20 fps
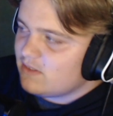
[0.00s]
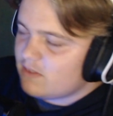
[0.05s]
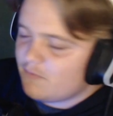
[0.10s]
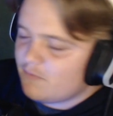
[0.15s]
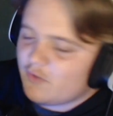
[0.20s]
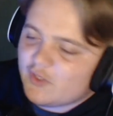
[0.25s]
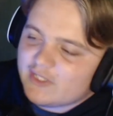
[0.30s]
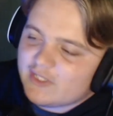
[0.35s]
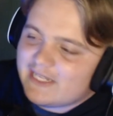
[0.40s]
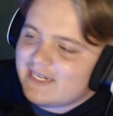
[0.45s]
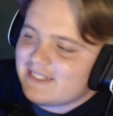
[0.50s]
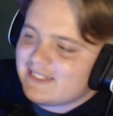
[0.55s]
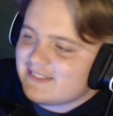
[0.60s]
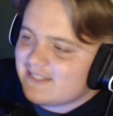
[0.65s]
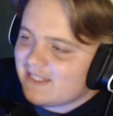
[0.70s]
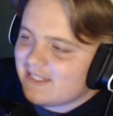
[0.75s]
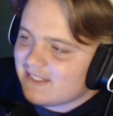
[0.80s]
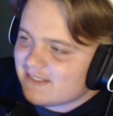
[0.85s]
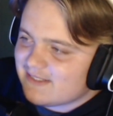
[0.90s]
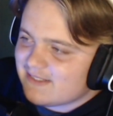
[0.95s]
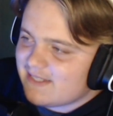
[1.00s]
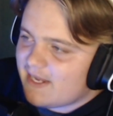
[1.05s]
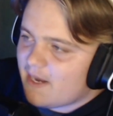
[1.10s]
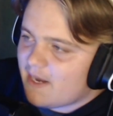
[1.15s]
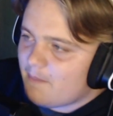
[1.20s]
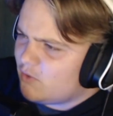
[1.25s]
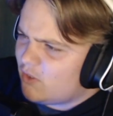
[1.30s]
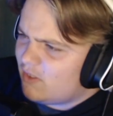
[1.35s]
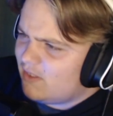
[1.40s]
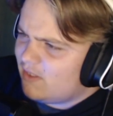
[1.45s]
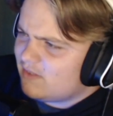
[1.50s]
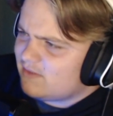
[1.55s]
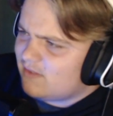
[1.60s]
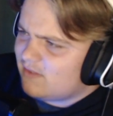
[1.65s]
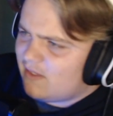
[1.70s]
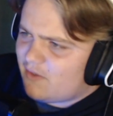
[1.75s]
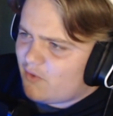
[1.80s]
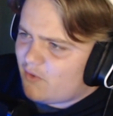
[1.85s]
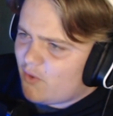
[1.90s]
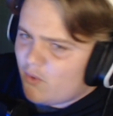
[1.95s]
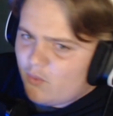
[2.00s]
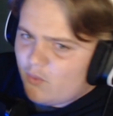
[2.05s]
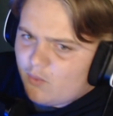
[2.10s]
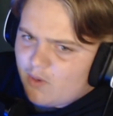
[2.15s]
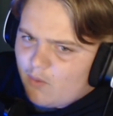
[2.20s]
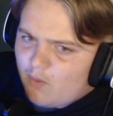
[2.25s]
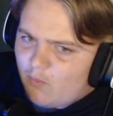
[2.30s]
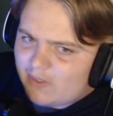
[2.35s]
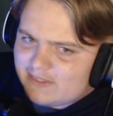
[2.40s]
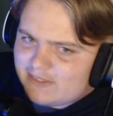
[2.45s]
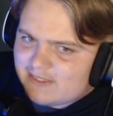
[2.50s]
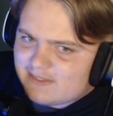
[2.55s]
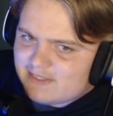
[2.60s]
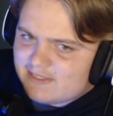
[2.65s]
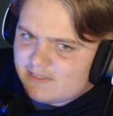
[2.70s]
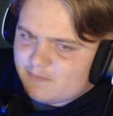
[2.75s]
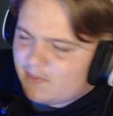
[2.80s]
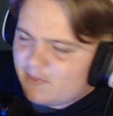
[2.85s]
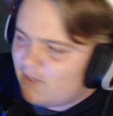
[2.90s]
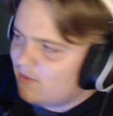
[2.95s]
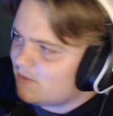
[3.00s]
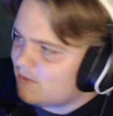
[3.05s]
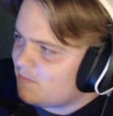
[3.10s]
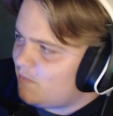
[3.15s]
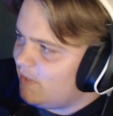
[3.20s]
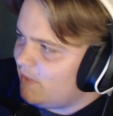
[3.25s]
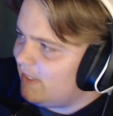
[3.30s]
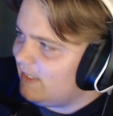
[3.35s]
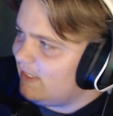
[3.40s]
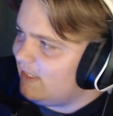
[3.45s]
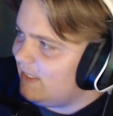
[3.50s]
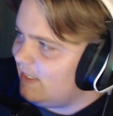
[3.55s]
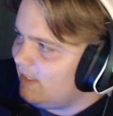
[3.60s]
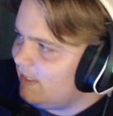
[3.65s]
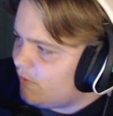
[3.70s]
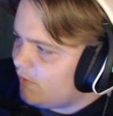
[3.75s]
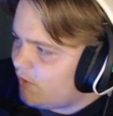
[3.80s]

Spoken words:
So if you look at Extinct setup, got a little, I don't know what this is, but it looks pretty clean.